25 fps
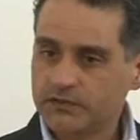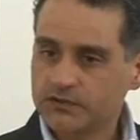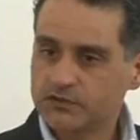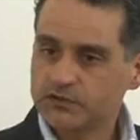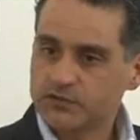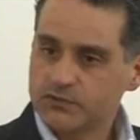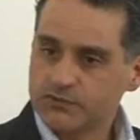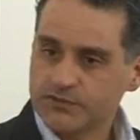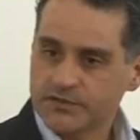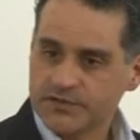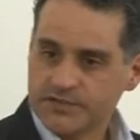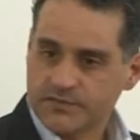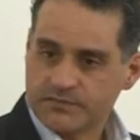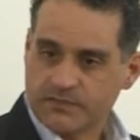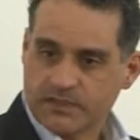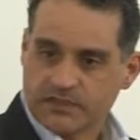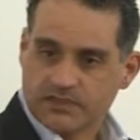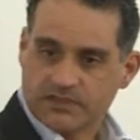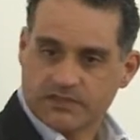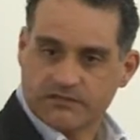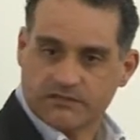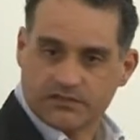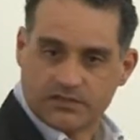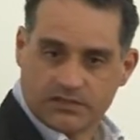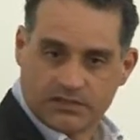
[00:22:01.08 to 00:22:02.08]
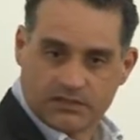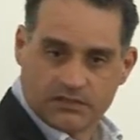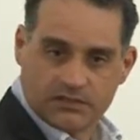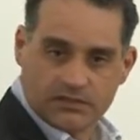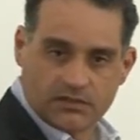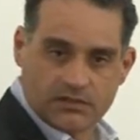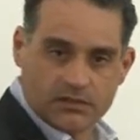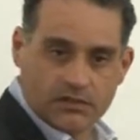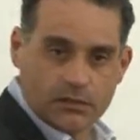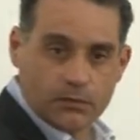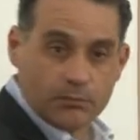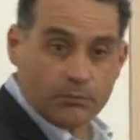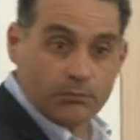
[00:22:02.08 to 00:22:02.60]
the tourism activity
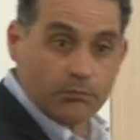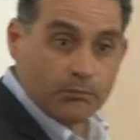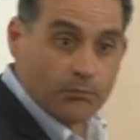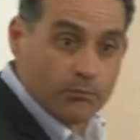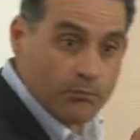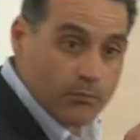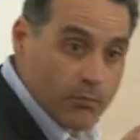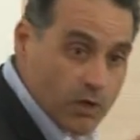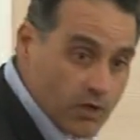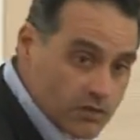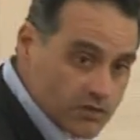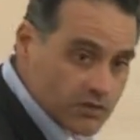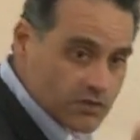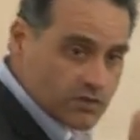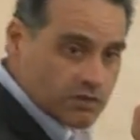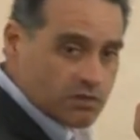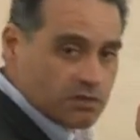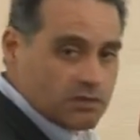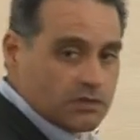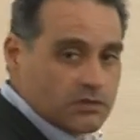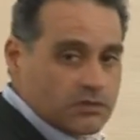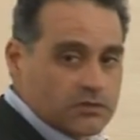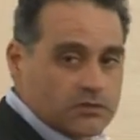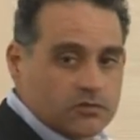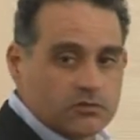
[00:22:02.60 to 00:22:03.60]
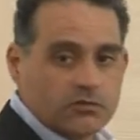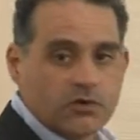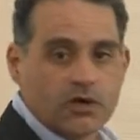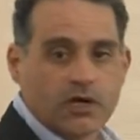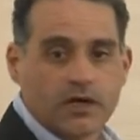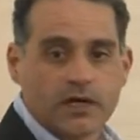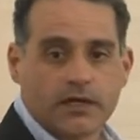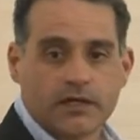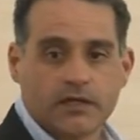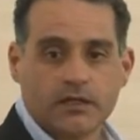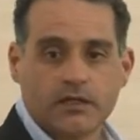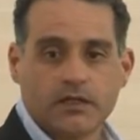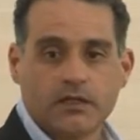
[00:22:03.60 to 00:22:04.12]
must
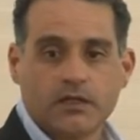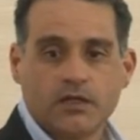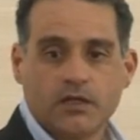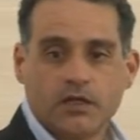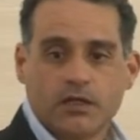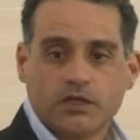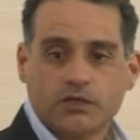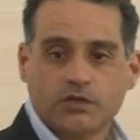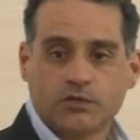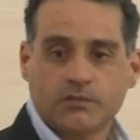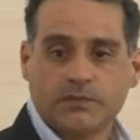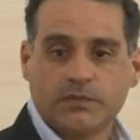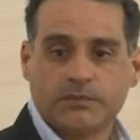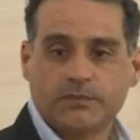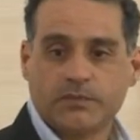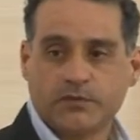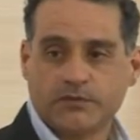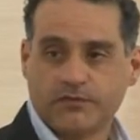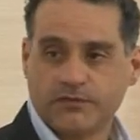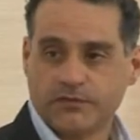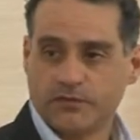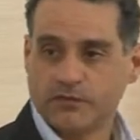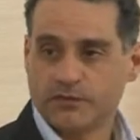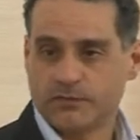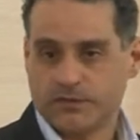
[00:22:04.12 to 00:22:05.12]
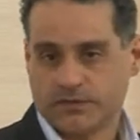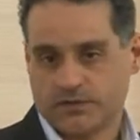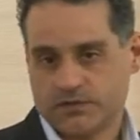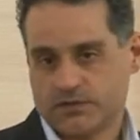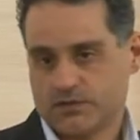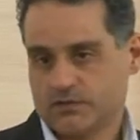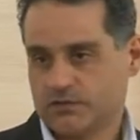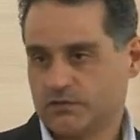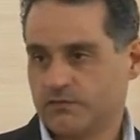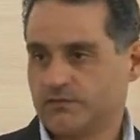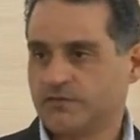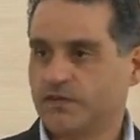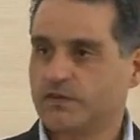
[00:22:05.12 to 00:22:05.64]
acquire to be performant,
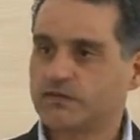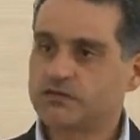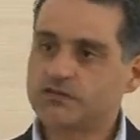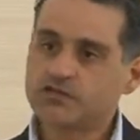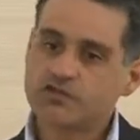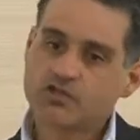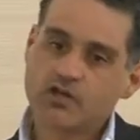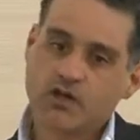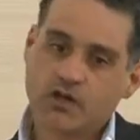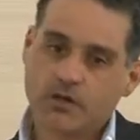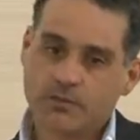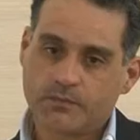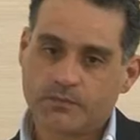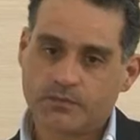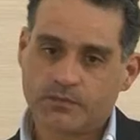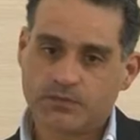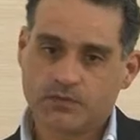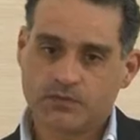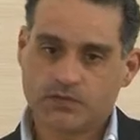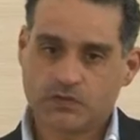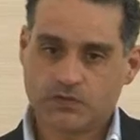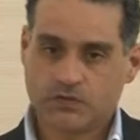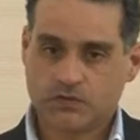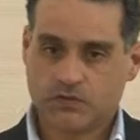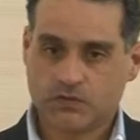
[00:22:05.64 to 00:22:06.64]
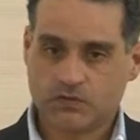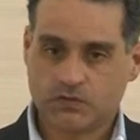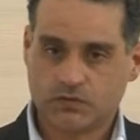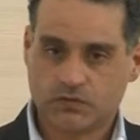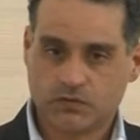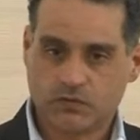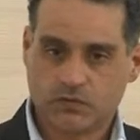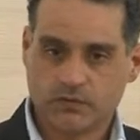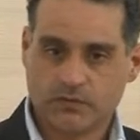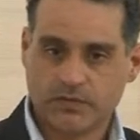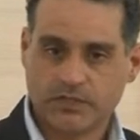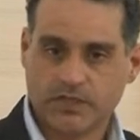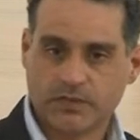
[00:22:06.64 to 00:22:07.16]
to find a job, to,
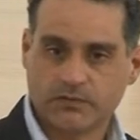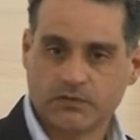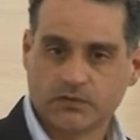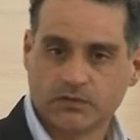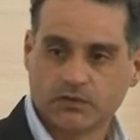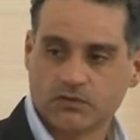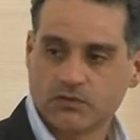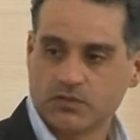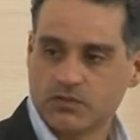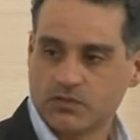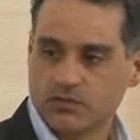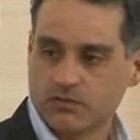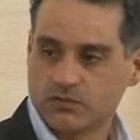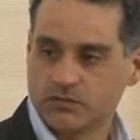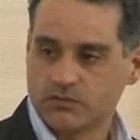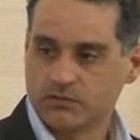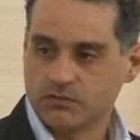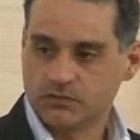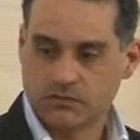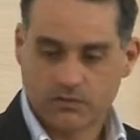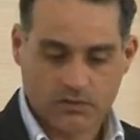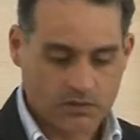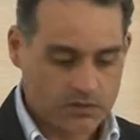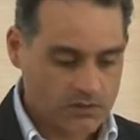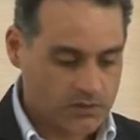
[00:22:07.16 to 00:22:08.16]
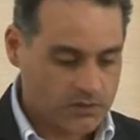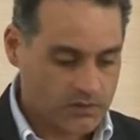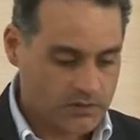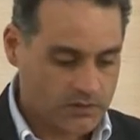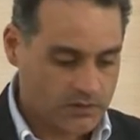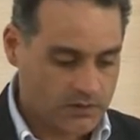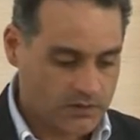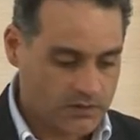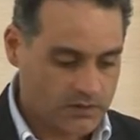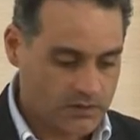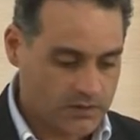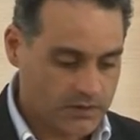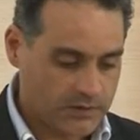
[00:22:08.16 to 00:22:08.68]
to be able to
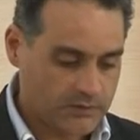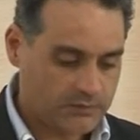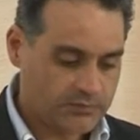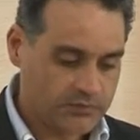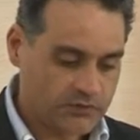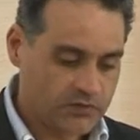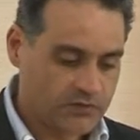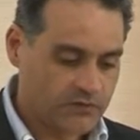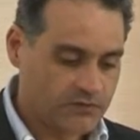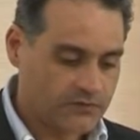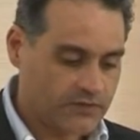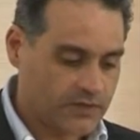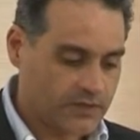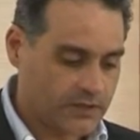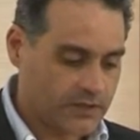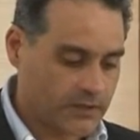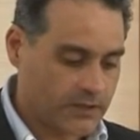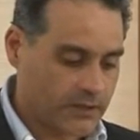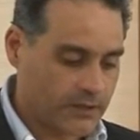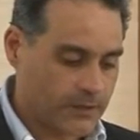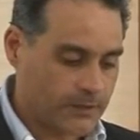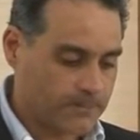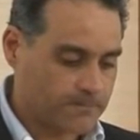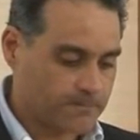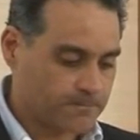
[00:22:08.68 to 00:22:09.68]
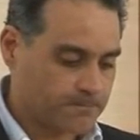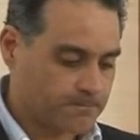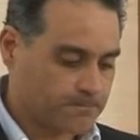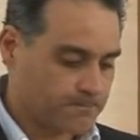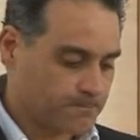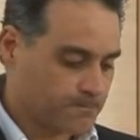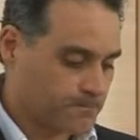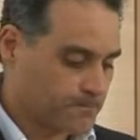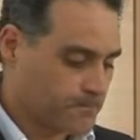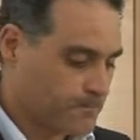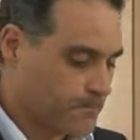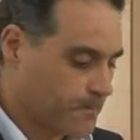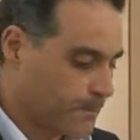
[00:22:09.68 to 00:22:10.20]
improve their,
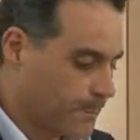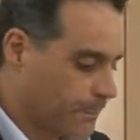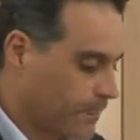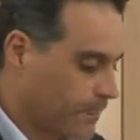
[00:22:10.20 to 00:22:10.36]
um,